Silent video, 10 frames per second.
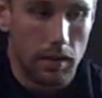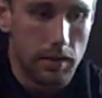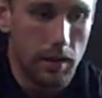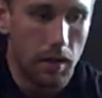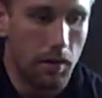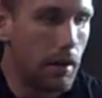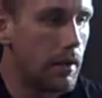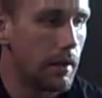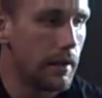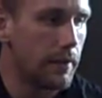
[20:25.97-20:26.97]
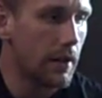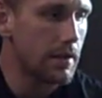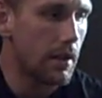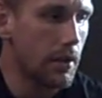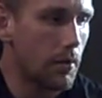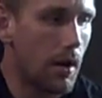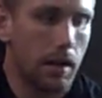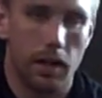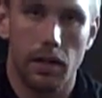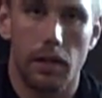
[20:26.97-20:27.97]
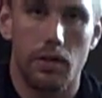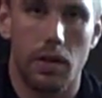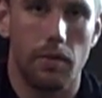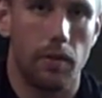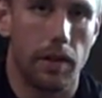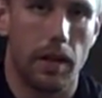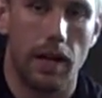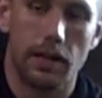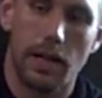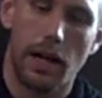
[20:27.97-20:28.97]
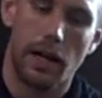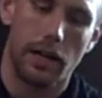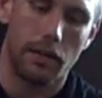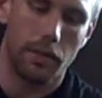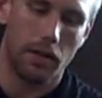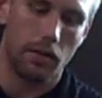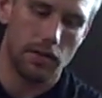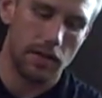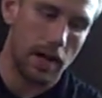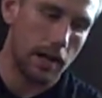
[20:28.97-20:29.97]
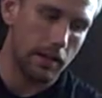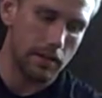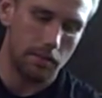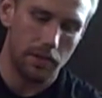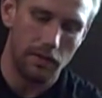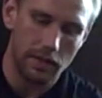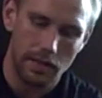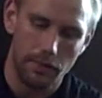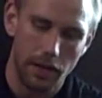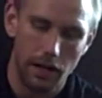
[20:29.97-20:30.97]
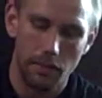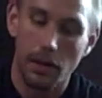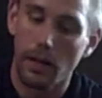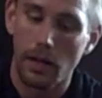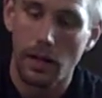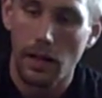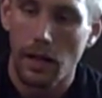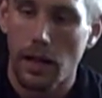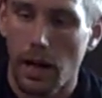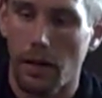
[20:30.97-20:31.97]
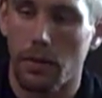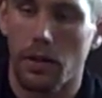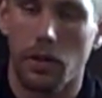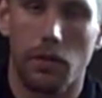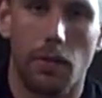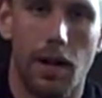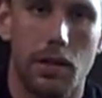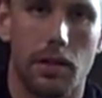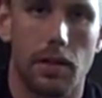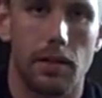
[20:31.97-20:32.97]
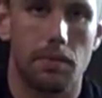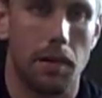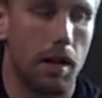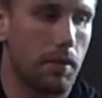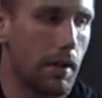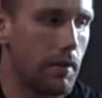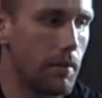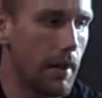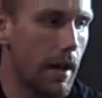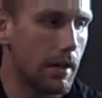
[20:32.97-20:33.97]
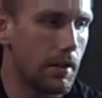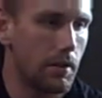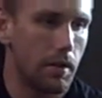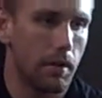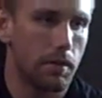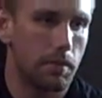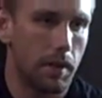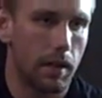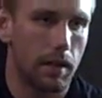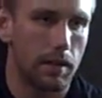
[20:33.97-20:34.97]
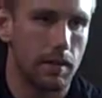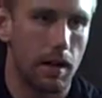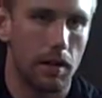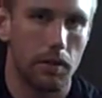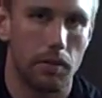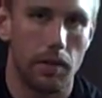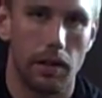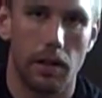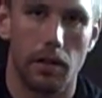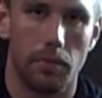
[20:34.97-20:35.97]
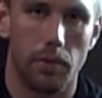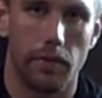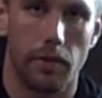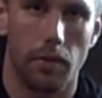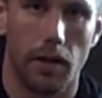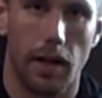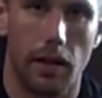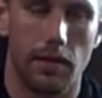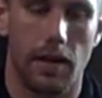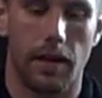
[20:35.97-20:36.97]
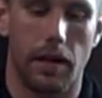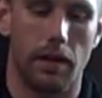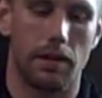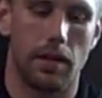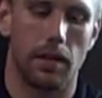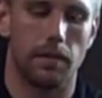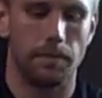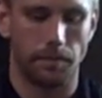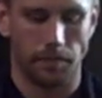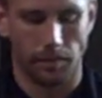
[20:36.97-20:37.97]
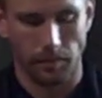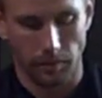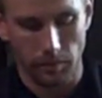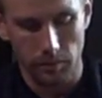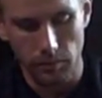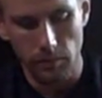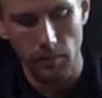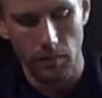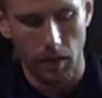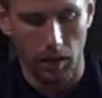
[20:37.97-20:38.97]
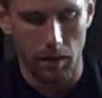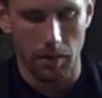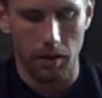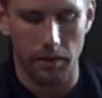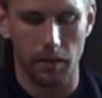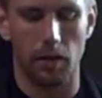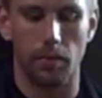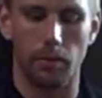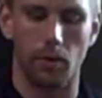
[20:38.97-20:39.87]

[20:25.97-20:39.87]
So if I saw you walk into the gym with a necktie and a big old sock and some PVC pipe, I would know you watched this, but I would give you mad kudos because you're really going to improve your workouts, I guarantee it. I'll give you a little bit